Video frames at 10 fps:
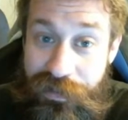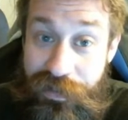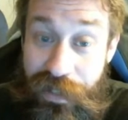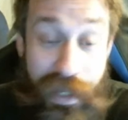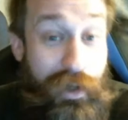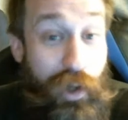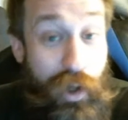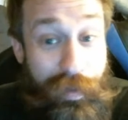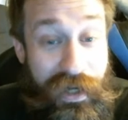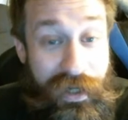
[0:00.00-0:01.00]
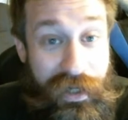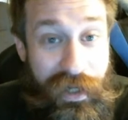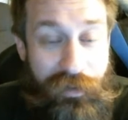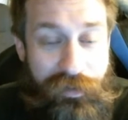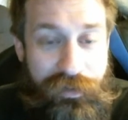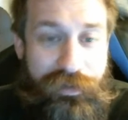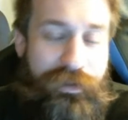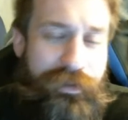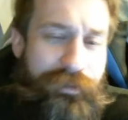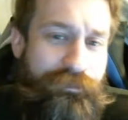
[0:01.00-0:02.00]
And it all panned out.
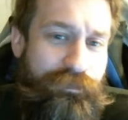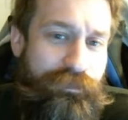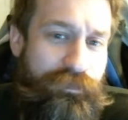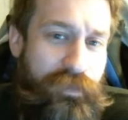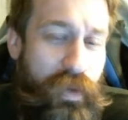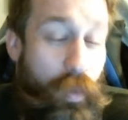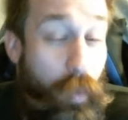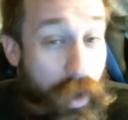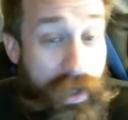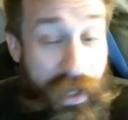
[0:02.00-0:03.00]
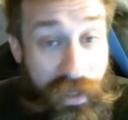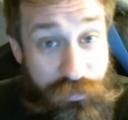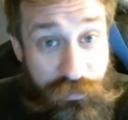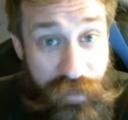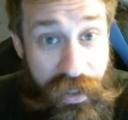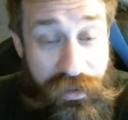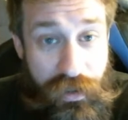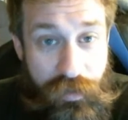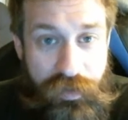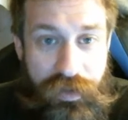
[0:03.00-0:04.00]
One extra side
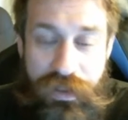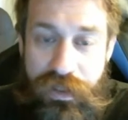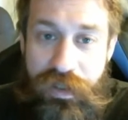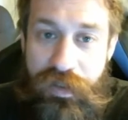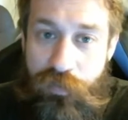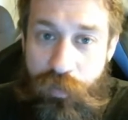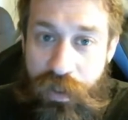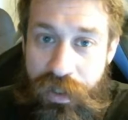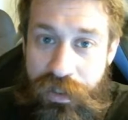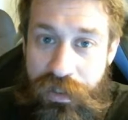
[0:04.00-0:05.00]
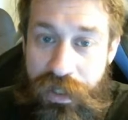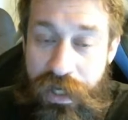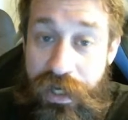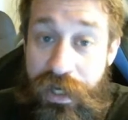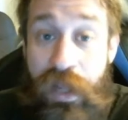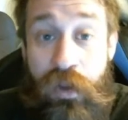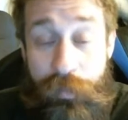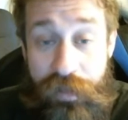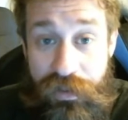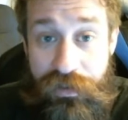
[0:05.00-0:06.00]
note, he's wearing a
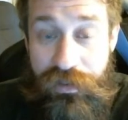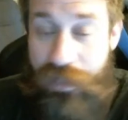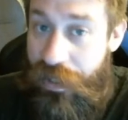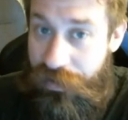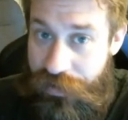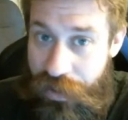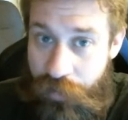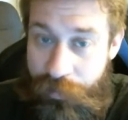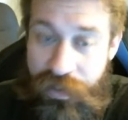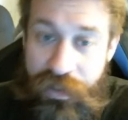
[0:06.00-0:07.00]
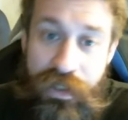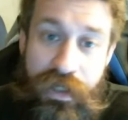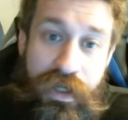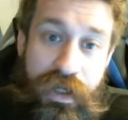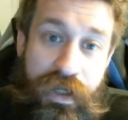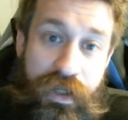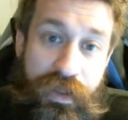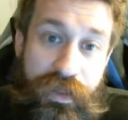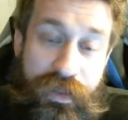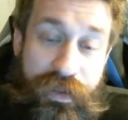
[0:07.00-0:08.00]
helmet, an Atlan helmet,
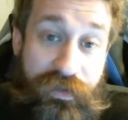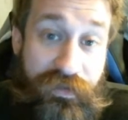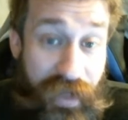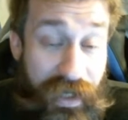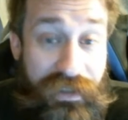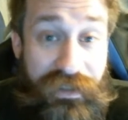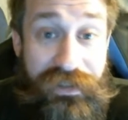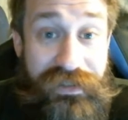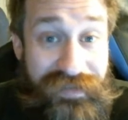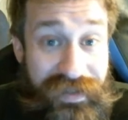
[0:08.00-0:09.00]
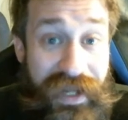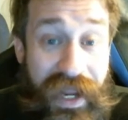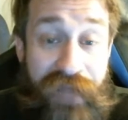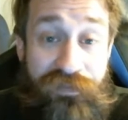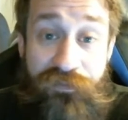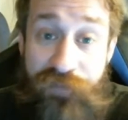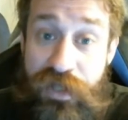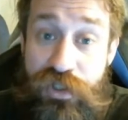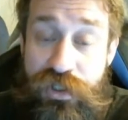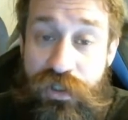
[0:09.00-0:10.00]
that technically did have a
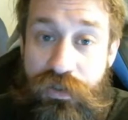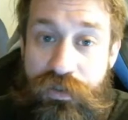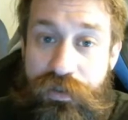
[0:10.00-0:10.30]
face shield.